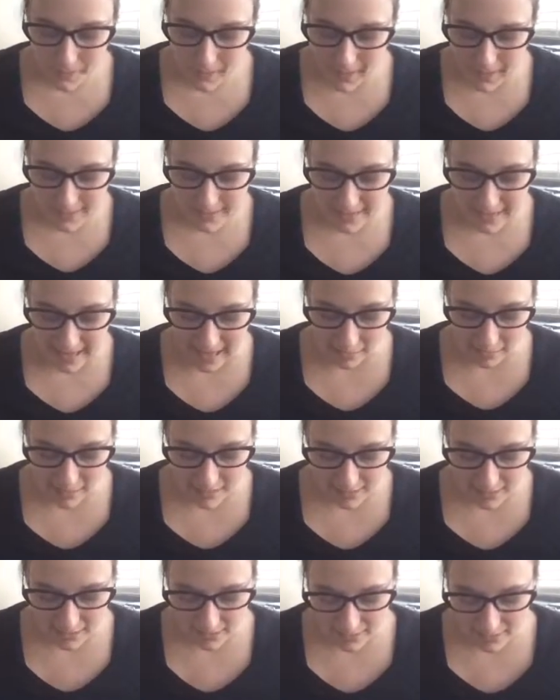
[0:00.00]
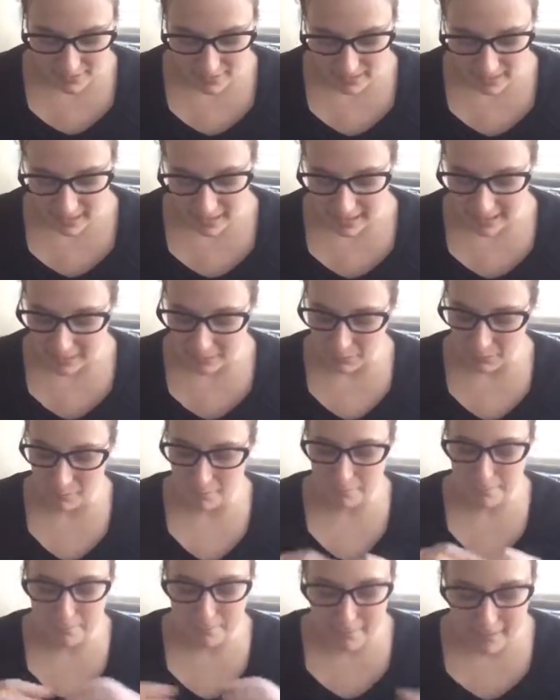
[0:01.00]
as to how it's used, and it will
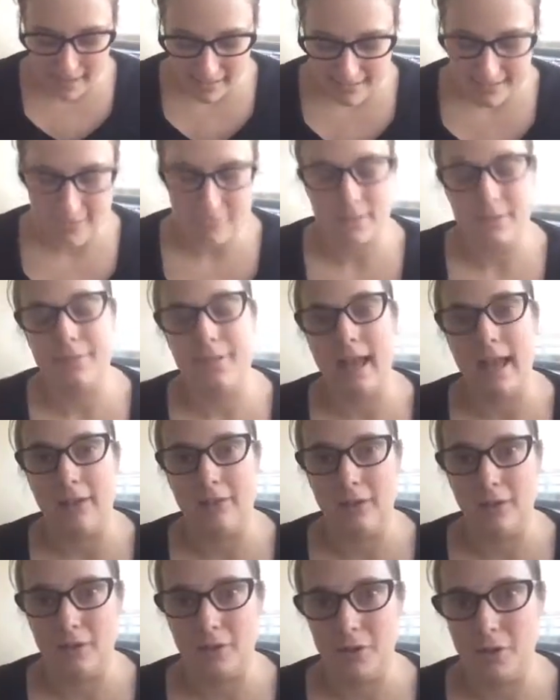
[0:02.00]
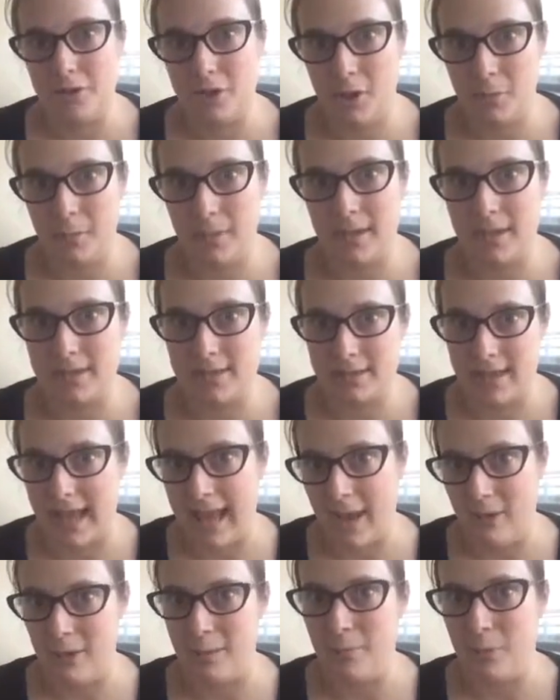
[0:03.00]
massively vary on your topic as to
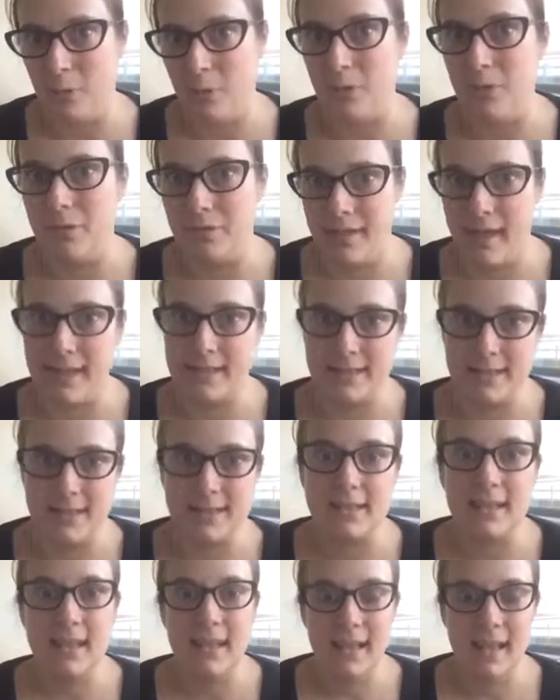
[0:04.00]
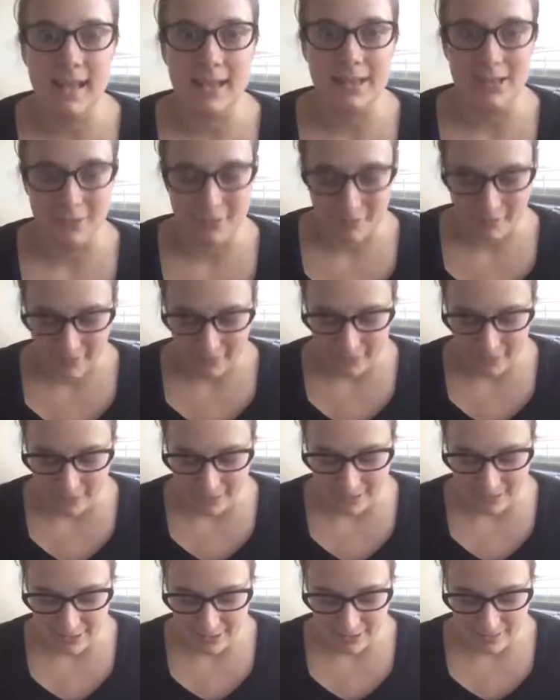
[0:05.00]
how important that is in your
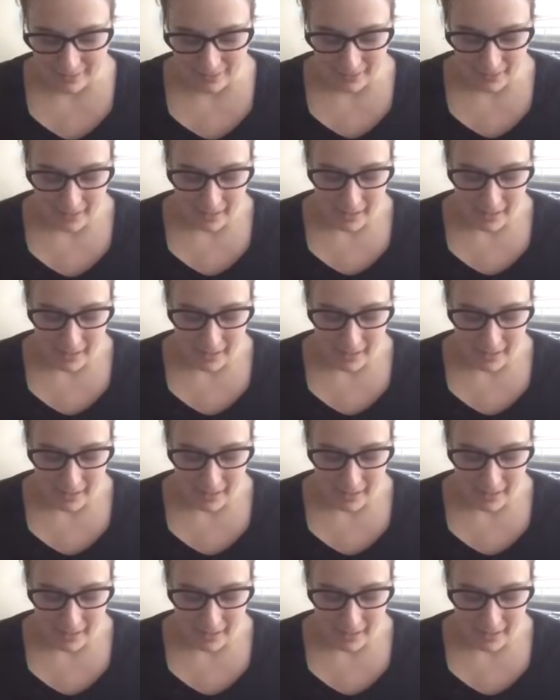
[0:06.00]
evaluation.